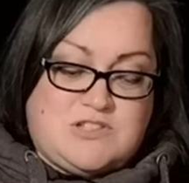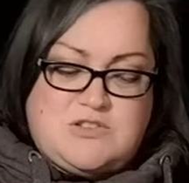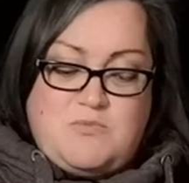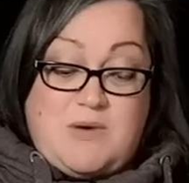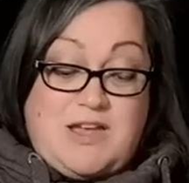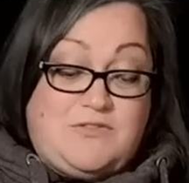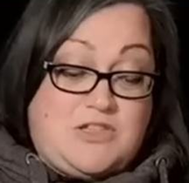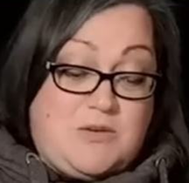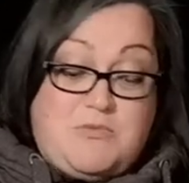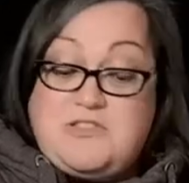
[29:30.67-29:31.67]
Some waved
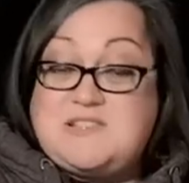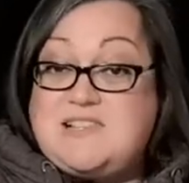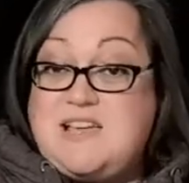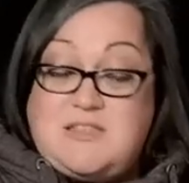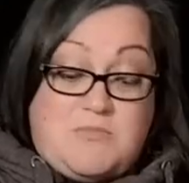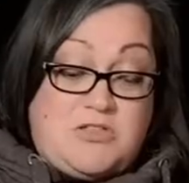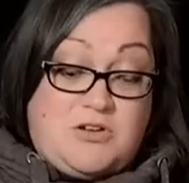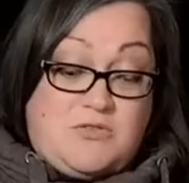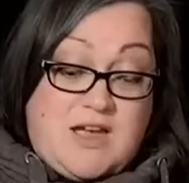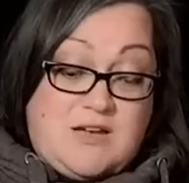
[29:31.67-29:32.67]
them, others laid them on the
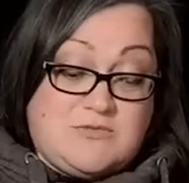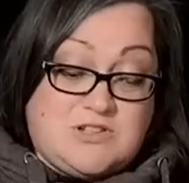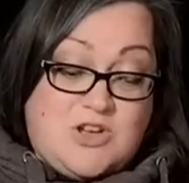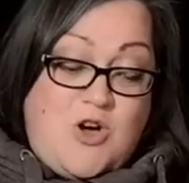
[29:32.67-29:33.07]
ground.